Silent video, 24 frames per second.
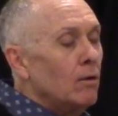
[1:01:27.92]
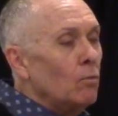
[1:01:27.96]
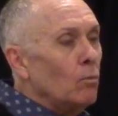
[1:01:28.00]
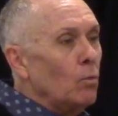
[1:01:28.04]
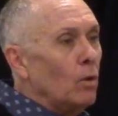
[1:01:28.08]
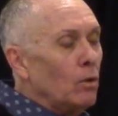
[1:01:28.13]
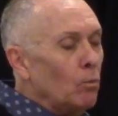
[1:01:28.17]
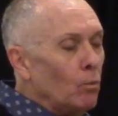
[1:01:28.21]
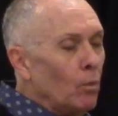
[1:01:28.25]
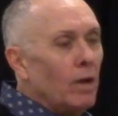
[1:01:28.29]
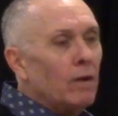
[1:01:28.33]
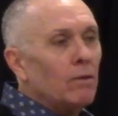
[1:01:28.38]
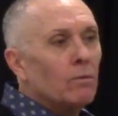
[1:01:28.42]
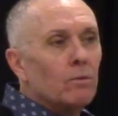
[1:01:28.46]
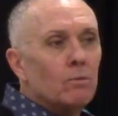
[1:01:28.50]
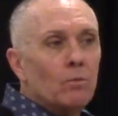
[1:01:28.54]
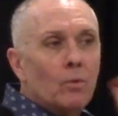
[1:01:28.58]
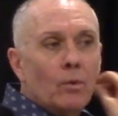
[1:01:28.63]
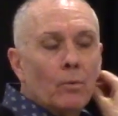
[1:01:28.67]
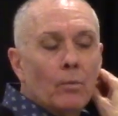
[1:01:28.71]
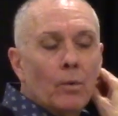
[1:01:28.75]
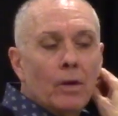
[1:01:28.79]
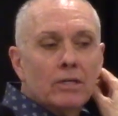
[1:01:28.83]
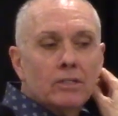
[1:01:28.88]
we went,
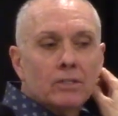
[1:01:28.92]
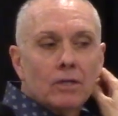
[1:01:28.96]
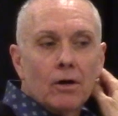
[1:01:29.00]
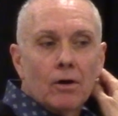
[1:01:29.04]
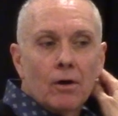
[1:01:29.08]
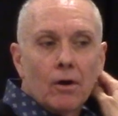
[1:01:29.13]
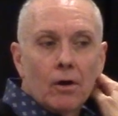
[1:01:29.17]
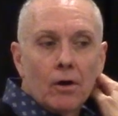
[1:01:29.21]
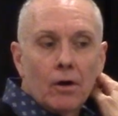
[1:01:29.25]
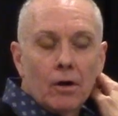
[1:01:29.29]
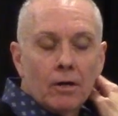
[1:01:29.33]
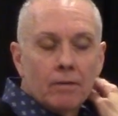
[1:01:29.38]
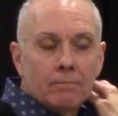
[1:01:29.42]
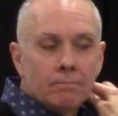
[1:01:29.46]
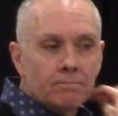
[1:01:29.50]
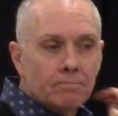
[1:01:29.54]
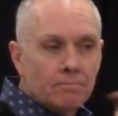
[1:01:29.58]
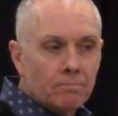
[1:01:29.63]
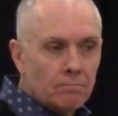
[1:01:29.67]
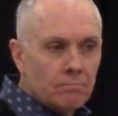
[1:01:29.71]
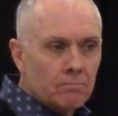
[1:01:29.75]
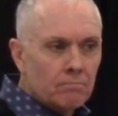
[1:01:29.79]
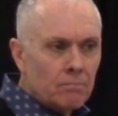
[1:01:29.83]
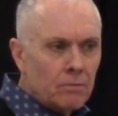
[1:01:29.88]
we went to her.
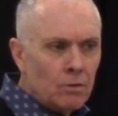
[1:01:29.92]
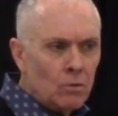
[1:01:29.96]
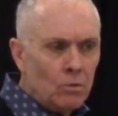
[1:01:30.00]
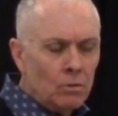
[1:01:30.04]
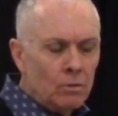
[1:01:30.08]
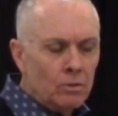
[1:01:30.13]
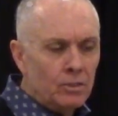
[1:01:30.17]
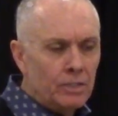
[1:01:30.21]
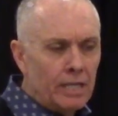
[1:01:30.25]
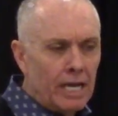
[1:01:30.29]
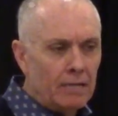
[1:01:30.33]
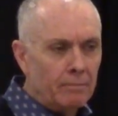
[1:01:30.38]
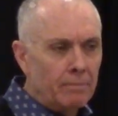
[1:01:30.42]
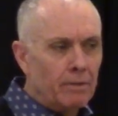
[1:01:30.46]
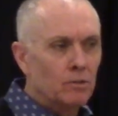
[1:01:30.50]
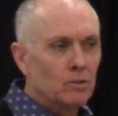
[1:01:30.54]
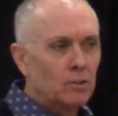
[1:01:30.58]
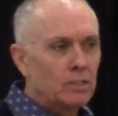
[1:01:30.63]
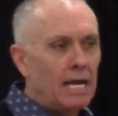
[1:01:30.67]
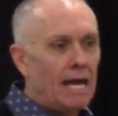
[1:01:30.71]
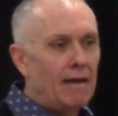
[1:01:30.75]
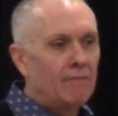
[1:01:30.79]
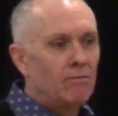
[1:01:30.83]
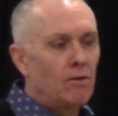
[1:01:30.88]
She had no
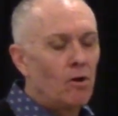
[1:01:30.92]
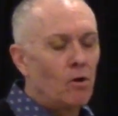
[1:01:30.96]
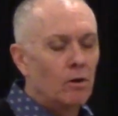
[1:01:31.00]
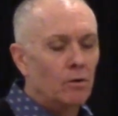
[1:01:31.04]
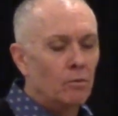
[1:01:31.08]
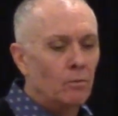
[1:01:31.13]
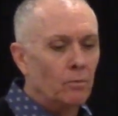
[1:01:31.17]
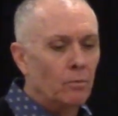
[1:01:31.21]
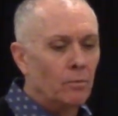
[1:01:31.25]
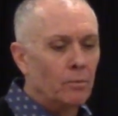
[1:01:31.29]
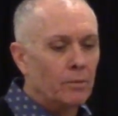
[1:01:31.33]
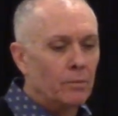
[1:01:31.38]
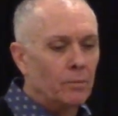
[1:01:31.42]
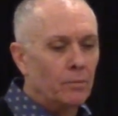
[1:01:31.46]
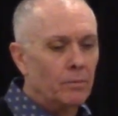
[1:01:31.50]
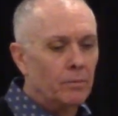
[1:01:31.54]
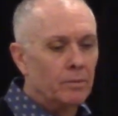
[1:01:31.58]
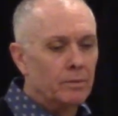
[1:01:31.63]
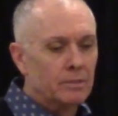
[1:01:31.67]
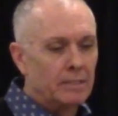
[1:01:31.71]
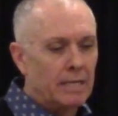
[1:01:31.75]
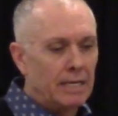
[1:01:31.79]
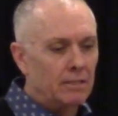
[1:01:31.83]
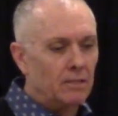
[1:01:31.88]
staff on,
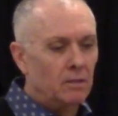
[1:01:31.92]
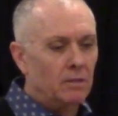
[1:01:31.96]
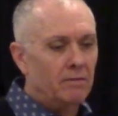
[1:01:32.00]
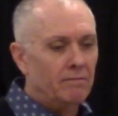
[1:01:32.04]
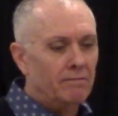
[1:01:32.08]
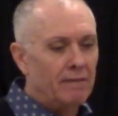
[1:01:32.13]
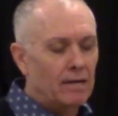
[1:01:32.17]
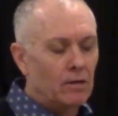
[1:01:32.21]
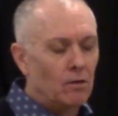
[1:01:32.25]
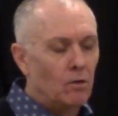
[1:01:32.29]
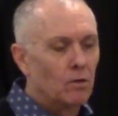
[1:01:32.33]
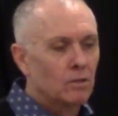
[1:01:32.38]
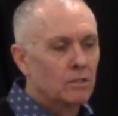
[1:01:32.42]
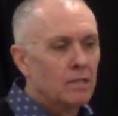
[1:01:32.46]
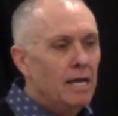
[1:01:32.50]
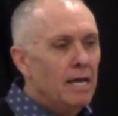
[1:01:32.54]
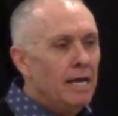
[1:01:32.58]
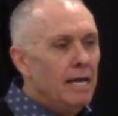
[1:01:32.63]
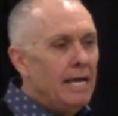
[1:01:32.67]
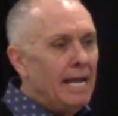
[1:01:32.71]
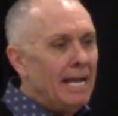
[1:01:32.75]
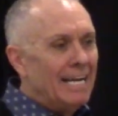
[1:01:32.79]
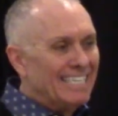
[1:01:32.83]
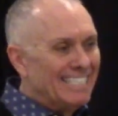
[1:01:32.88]
so I did invite
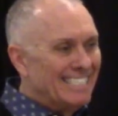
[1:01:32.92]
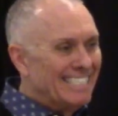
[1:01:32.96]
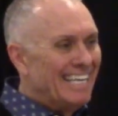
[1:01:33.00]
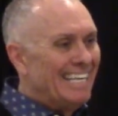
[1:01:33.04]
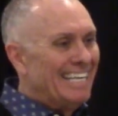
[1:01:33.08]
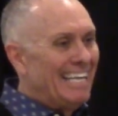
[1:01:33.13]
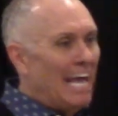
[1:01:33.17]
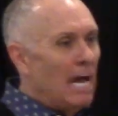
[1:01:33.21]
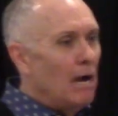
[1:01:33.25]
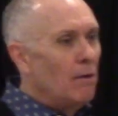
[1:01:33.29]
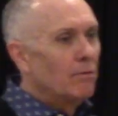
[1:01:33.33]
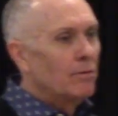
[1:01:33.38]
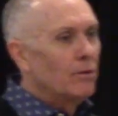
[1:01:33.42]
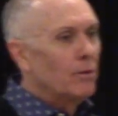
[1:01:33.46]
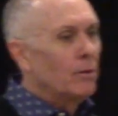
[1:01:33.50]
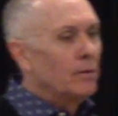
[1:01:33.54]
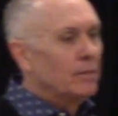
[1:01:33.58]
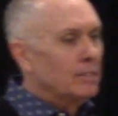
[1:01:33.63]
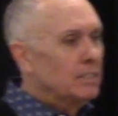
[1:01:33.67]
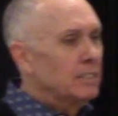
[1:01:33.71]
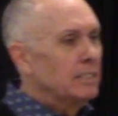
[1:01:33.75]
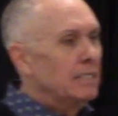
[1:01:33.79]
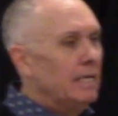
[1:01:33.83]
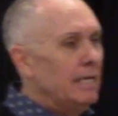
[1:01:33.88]
and sat down with her
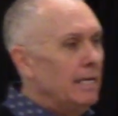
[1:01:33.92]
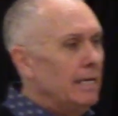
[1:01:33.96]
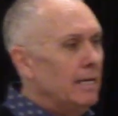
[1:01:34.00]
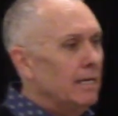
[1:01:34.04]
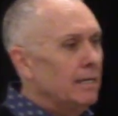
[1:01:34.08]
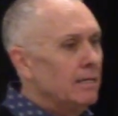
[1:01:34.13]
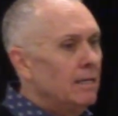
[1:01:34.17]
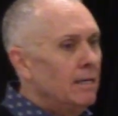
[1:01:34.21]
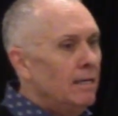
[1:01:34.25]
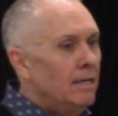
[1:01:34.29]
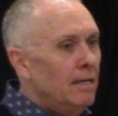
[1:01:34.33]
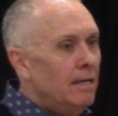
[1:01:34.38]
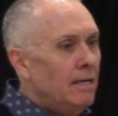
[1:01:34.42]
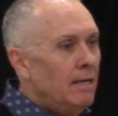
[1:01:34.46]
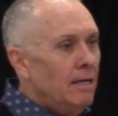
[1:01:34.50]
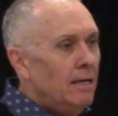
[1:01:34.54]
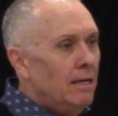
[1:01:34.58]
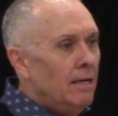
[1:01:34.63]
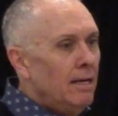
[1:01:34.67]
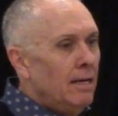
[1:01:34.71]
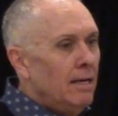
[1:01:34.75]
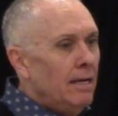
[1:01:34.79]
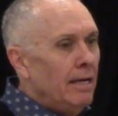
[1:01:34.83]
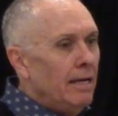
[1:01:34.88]
and said,
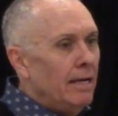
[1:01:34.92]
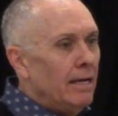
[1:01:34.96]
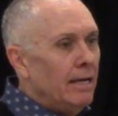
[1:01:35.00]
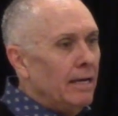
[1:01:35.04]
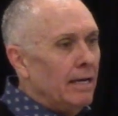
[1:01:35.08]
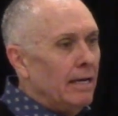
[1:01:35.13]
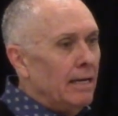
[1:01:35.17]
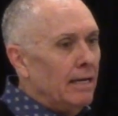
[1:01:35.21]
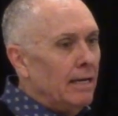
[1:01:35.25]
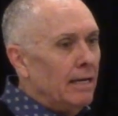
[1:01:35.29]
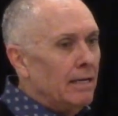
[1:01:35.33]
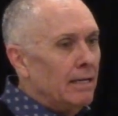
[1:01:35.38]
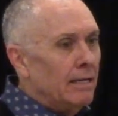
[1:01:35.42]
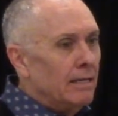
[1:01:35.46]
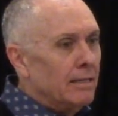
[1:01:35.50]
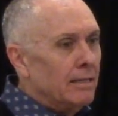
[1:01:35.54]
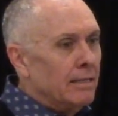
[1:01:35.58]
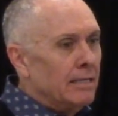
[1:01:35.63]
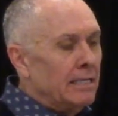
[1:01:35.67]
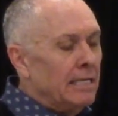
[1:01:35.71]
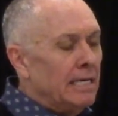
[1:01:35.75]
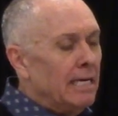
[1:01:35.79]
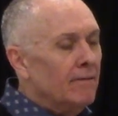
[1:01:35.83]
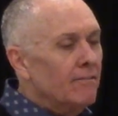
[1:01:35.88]

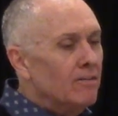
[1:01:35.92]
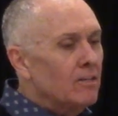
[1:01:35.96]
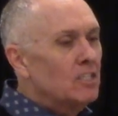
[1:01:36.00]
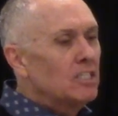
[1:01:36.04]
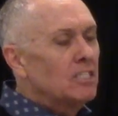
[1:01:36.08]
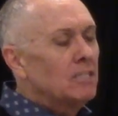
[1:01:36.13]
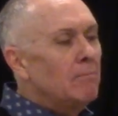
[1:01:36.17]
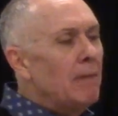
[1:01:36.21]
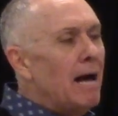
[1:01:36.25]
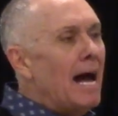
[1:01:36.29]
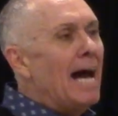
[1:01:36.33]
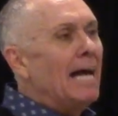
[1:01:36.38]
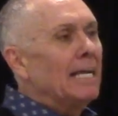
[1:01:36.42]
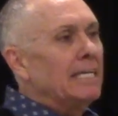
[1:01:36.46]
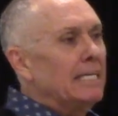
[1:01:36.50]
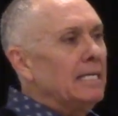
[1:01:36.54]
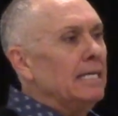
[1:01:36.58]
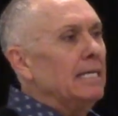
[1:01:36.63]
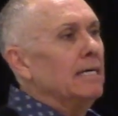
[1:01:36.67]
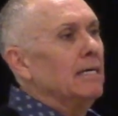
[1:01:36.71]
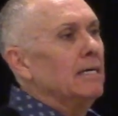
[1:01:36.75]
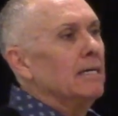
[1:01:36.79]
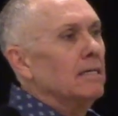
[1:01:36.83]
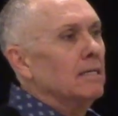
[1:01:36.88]
give us some
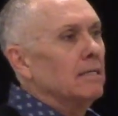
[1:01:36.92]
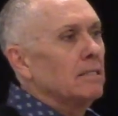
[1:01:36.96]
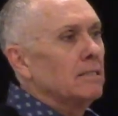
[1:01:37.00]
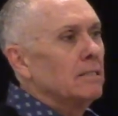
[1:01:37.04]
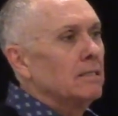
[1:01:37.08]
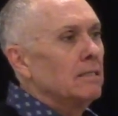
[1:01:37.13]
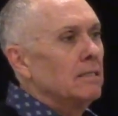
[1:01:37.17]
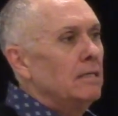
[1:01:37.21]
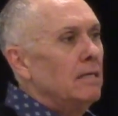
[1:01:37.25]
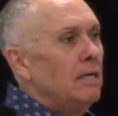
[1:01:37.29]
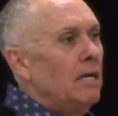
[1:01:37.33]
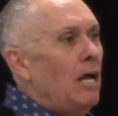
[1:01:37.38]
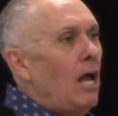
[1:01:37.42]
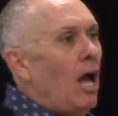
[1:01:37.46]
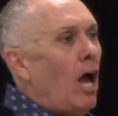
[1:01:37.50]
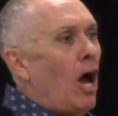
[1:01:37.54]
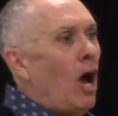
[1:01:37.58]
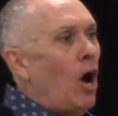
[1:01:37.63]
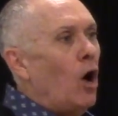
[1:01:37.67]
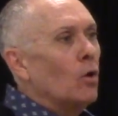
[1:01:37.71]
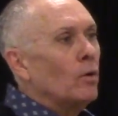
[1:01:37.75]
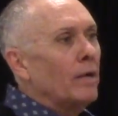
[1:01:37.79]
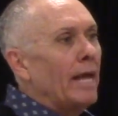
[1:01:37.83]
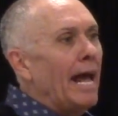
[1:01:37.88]
ideas
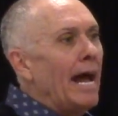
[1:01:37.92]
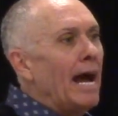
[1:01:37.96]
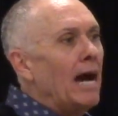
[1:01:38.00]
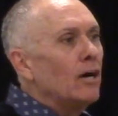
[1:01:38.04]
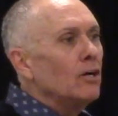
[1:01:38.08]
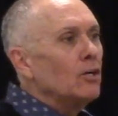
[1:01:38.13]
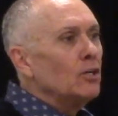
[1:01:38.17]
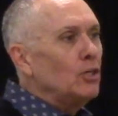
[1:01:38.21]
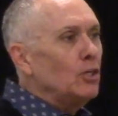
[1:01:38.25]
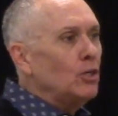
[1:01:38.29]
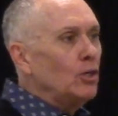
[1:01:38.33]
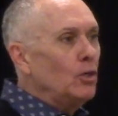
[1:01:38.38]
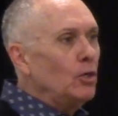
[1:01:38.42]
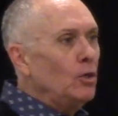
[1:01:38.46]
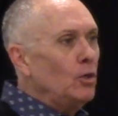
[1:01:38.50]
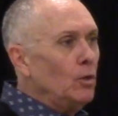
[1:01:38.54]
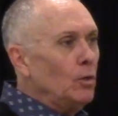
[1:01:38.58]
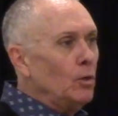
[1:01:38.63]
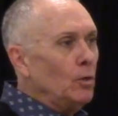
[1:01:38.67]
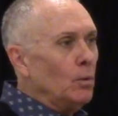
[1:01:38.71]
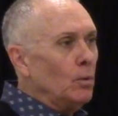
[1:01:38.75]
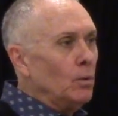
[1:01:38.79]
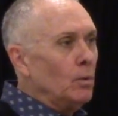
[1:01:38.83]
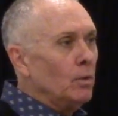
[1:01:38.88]
on how
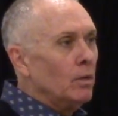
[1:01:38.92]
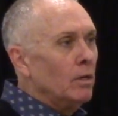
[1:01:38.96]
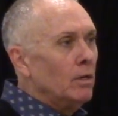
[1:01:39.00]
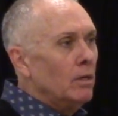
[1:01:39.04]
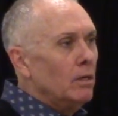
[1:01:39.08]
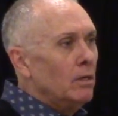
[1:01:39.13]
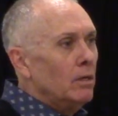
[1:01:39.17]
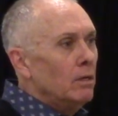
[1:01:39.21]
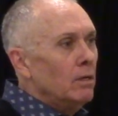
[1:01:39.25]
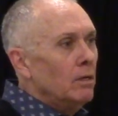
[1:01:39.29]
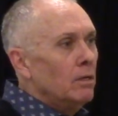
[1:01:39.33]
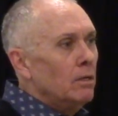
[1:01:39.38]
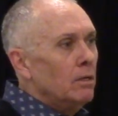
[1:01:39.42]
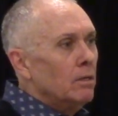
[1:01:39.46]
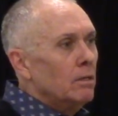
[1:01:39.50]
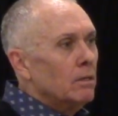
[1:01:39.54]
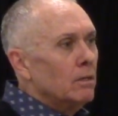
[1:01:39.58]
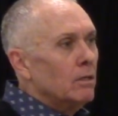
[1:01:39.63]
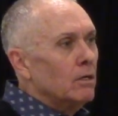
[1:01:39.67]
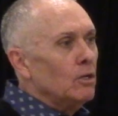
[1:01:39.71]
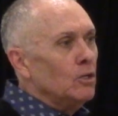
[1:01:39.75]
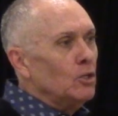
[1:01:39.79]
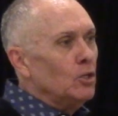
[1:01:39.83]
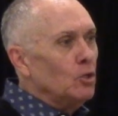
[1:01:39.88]
you
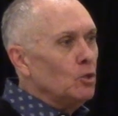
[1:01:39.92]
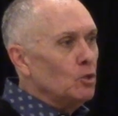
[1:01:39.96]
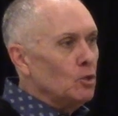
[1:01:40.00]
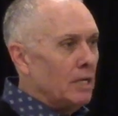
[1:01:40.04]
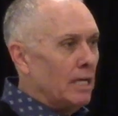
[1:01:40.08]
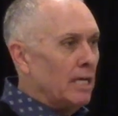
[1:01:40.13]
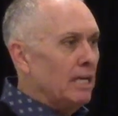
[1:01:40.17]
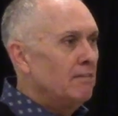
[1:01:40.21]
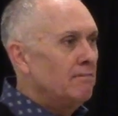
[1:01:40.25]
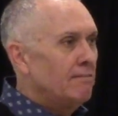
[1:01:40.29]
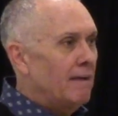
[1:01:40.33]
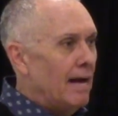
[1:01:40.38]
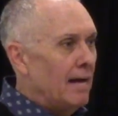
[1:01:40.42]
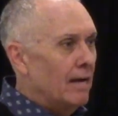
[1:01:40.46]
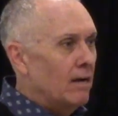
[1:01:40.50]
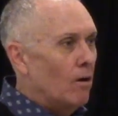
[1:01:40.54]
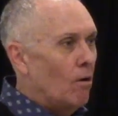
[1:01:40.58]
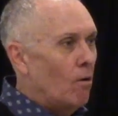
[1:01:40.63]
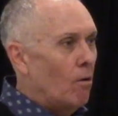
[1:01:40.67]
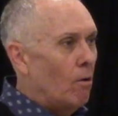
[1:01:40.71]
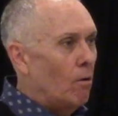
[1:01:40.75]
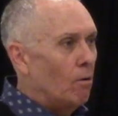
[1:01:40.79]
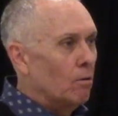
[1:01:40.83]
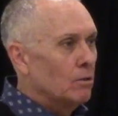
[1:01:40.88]
could use invite
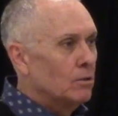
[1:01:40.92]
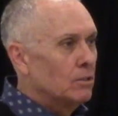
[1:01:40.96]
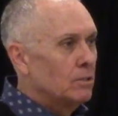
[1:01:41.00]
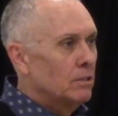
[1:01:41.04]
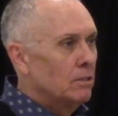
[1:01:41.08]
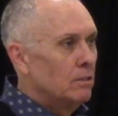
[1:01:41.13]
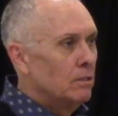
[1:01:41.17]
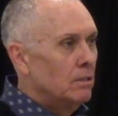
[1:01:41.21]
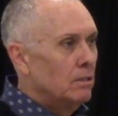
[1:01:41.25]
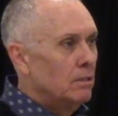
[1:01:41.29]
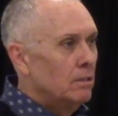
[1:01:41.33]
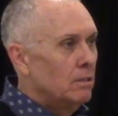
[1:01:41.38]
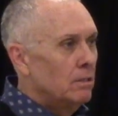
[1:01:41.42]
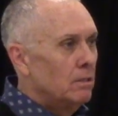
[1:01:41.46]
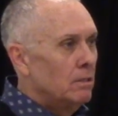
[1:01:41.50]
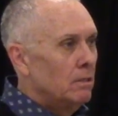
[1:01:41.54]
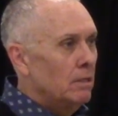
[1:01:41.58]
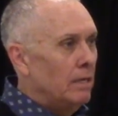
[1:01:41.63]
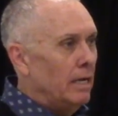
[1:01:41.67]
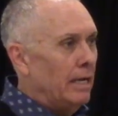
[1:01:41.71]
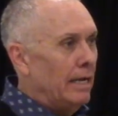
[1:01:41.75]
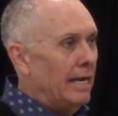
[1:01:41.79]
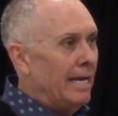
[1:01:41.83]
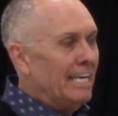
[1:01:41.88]
cards
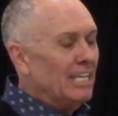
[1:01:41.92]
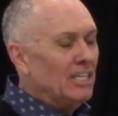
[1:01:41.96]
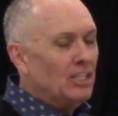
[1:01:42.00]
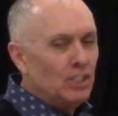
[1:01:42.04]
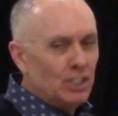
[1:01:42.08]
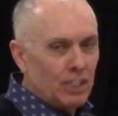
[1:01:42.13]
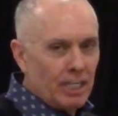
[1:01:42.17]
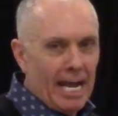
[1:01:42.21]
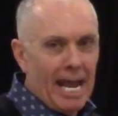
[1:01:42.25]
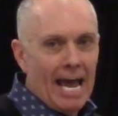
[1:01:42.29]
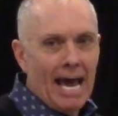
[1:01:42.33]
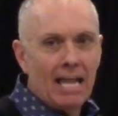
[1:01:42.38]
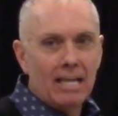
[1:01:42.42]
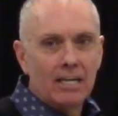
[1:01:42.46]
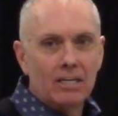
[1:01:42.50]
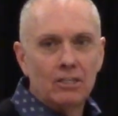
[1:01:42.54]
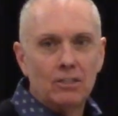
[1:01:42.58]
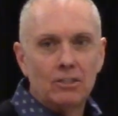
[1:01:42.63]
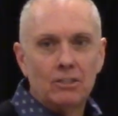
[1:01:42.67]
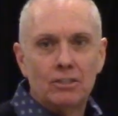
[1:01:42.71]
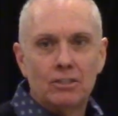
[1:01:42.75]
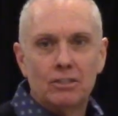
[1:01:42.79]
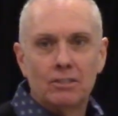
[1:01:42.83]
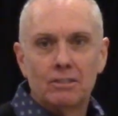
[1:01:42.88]
and
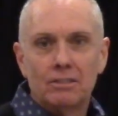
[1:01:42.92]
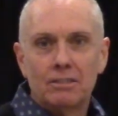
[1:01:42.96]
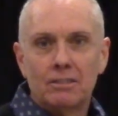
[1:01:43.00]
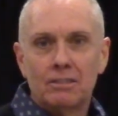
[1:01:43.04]
challenge